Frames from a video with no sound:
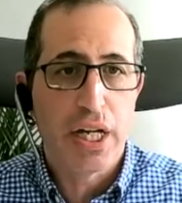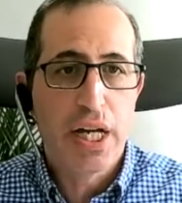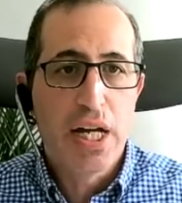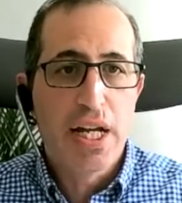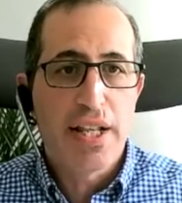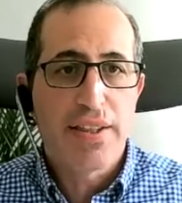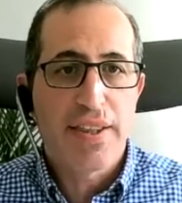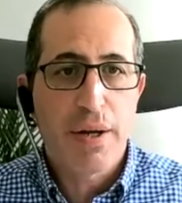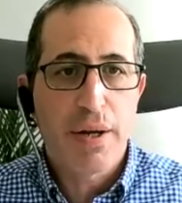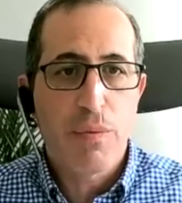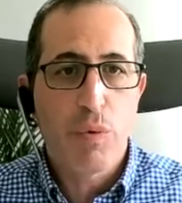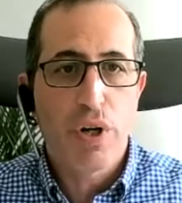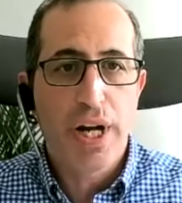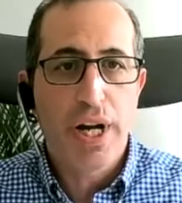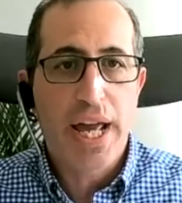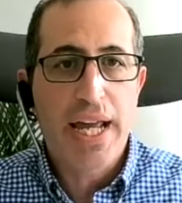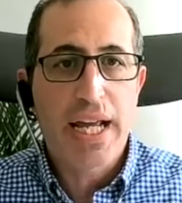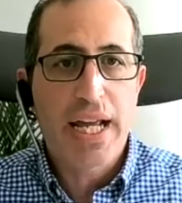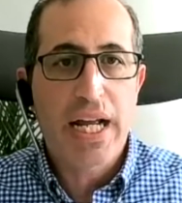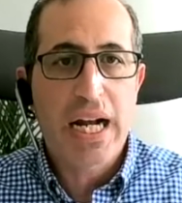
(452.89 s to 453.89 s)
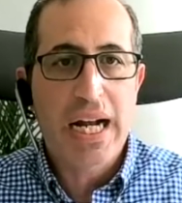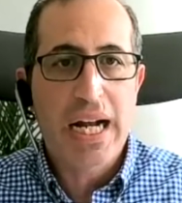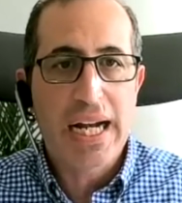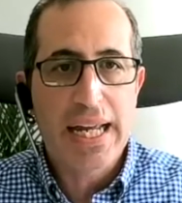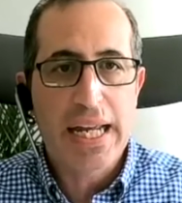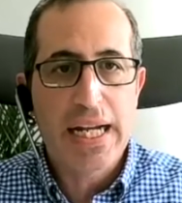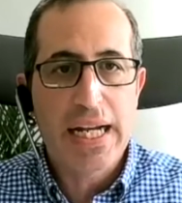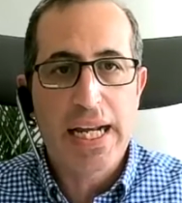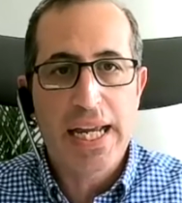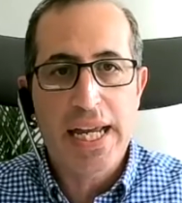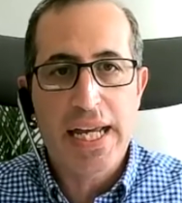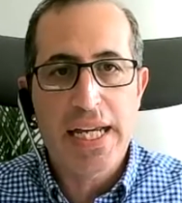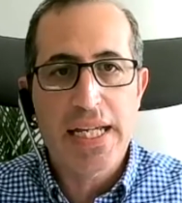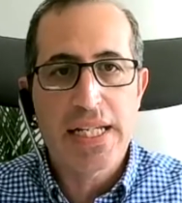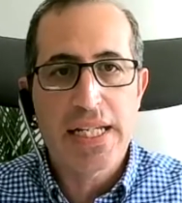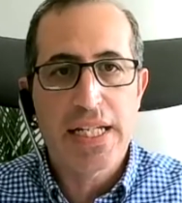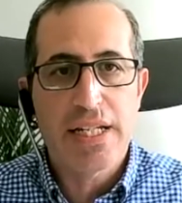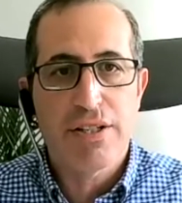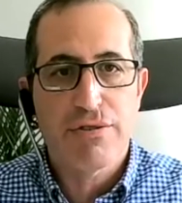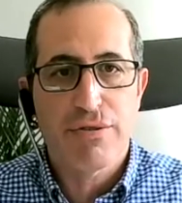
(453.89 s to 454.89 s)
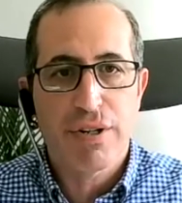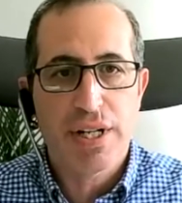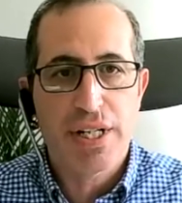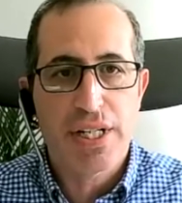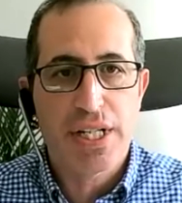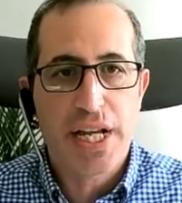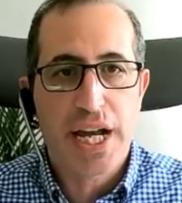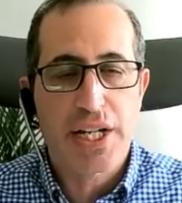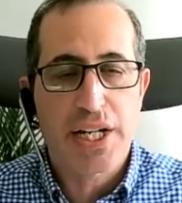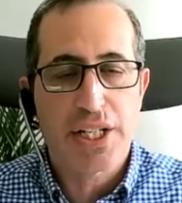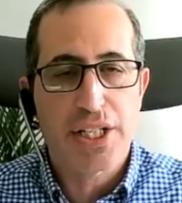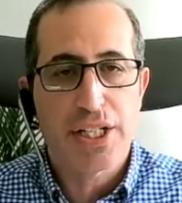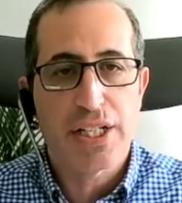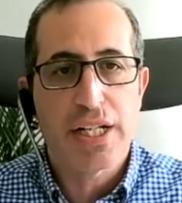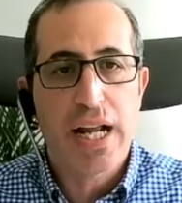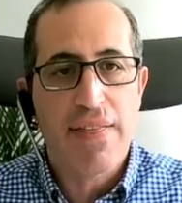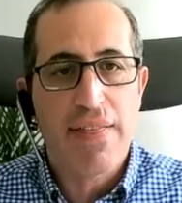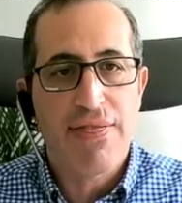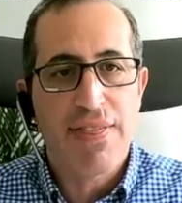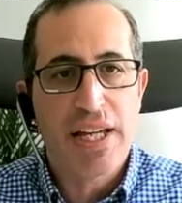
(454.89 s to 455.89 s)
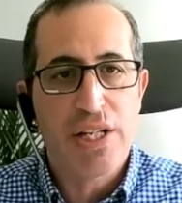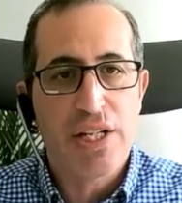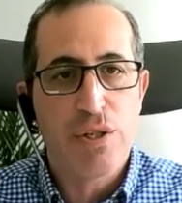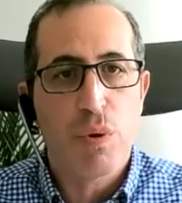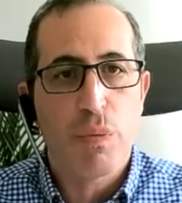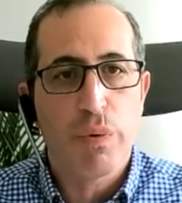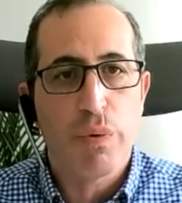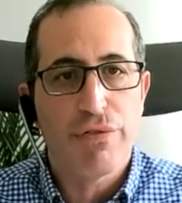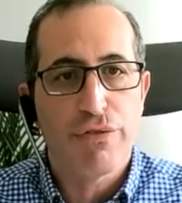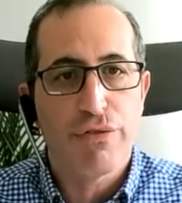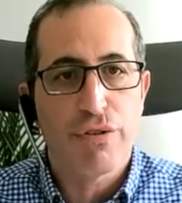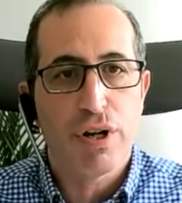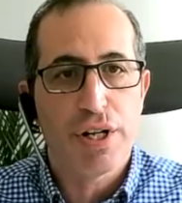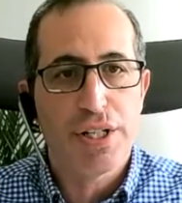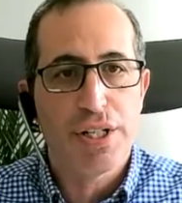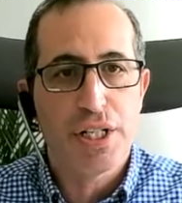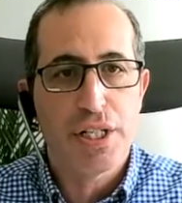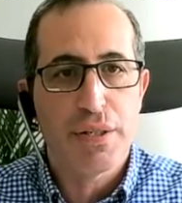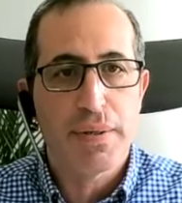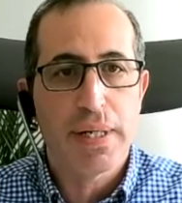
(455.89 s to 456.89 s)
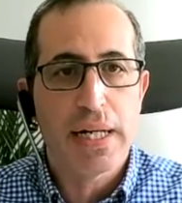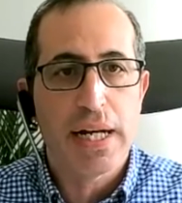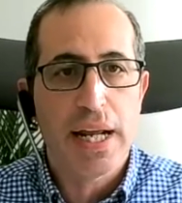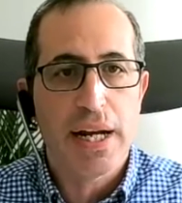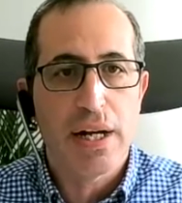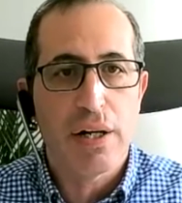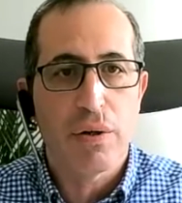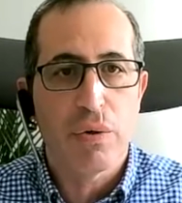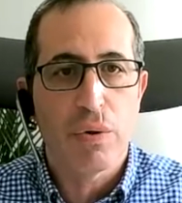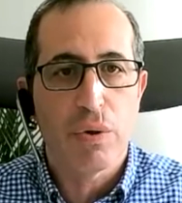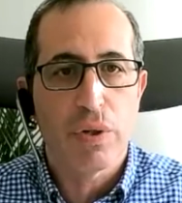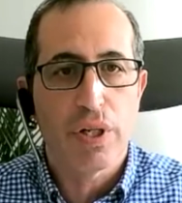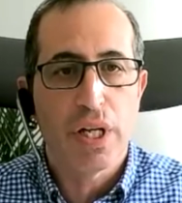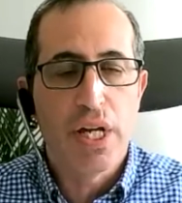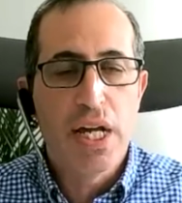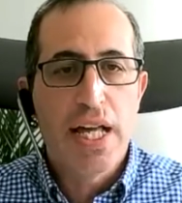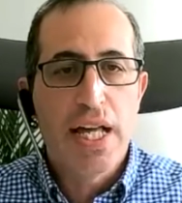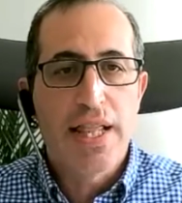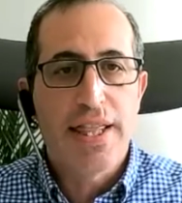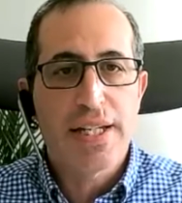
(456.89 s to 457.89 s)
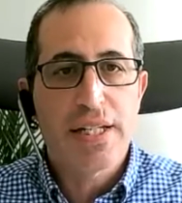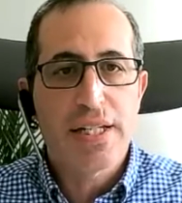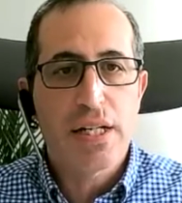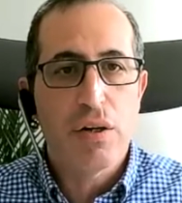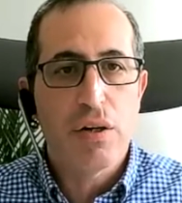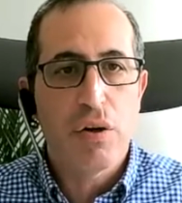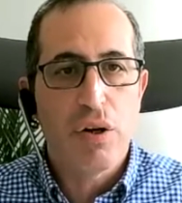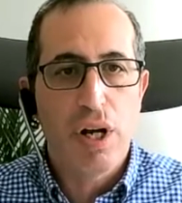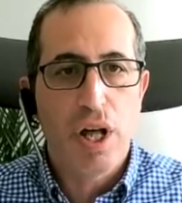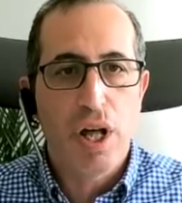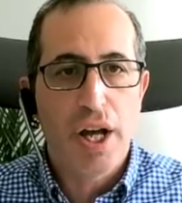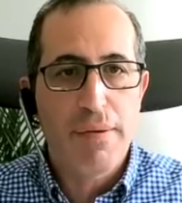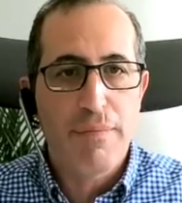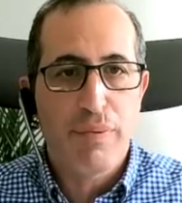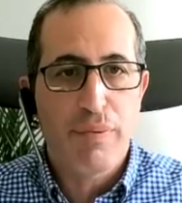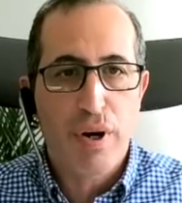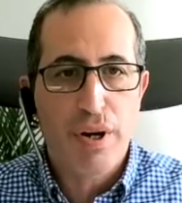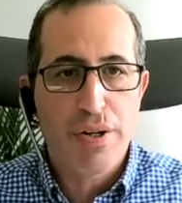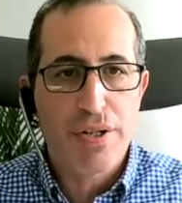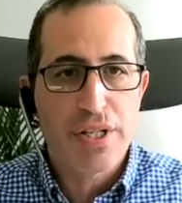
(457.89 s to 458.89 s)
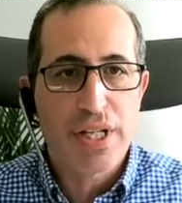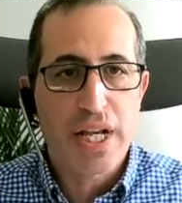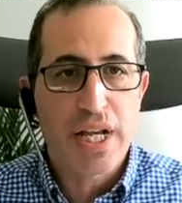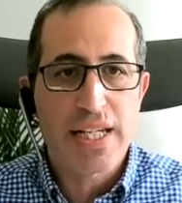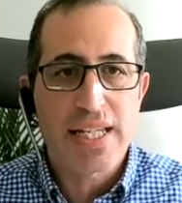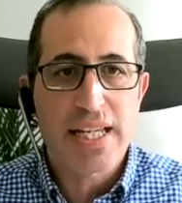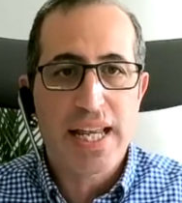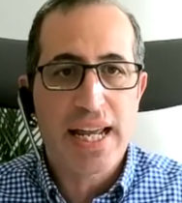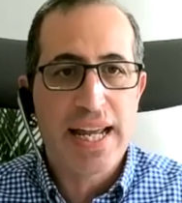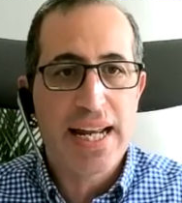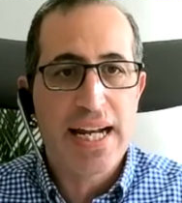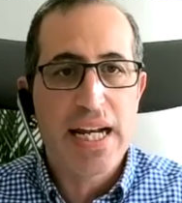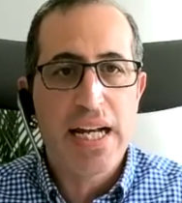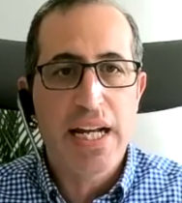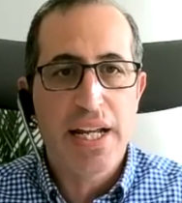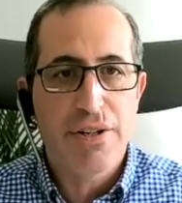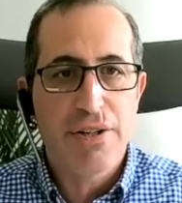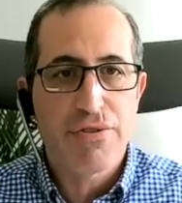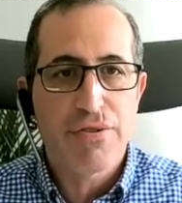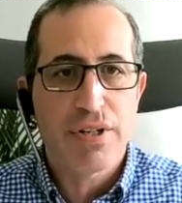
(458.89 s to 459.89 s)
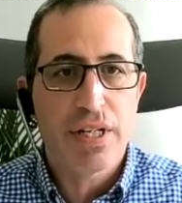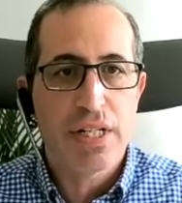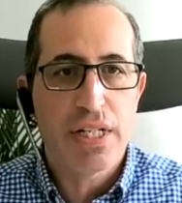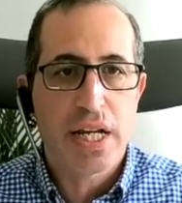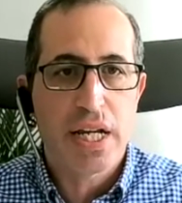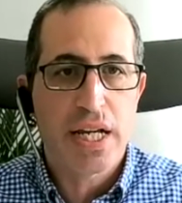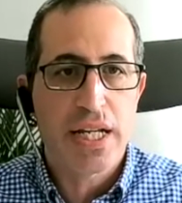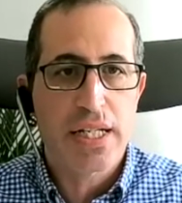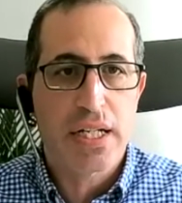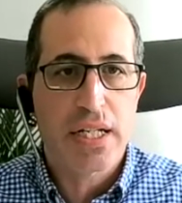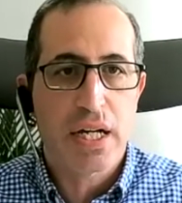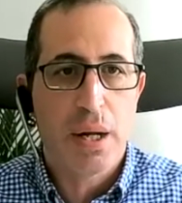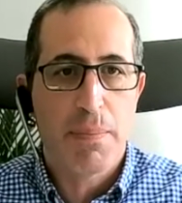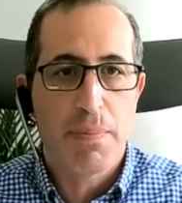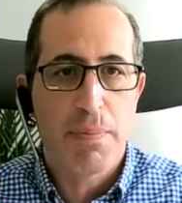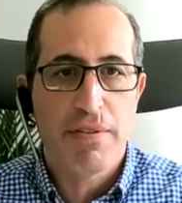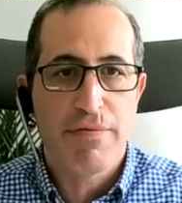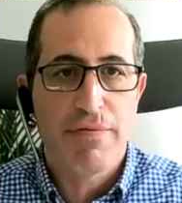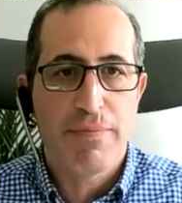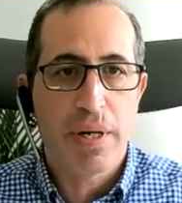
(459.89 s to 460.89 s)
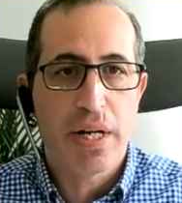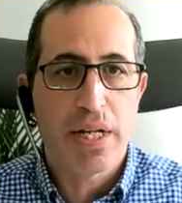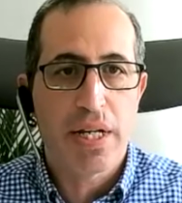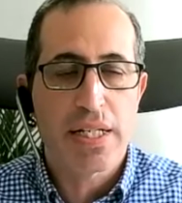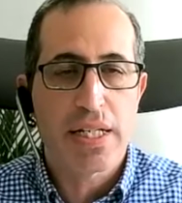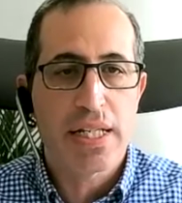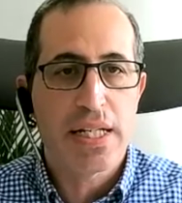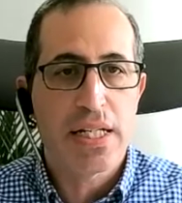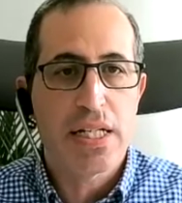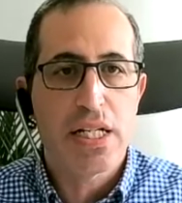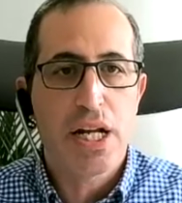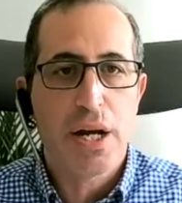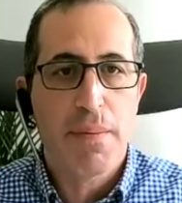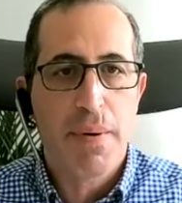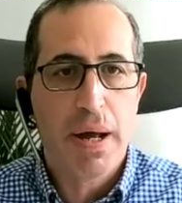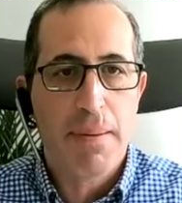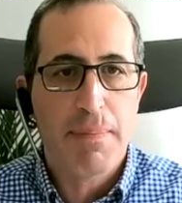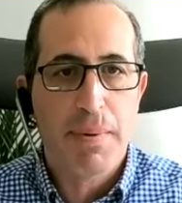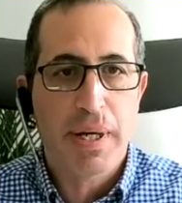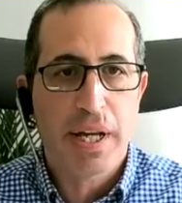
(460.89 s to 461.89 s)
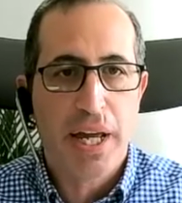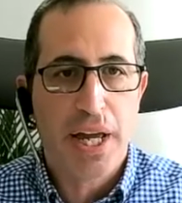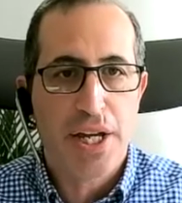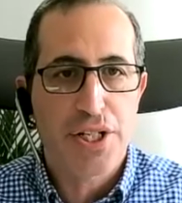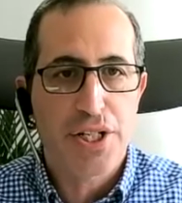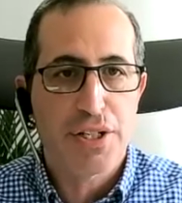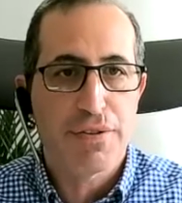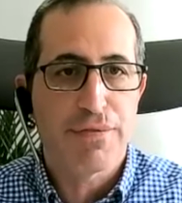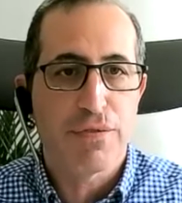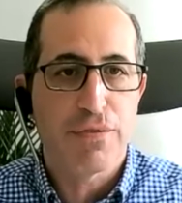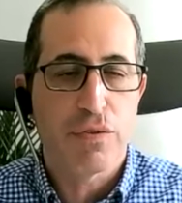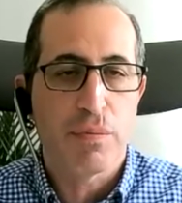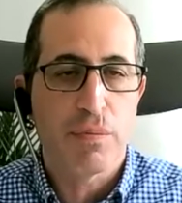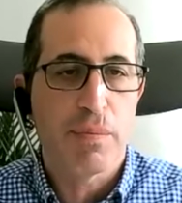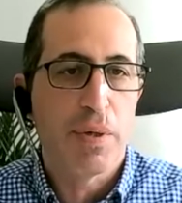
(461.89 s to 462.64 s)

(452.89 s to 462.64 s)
They want a clean, easy transaction, and that's what we've tried to do at Lendlord. There's an online process. It literally takes a couple of minutes. There's no application form.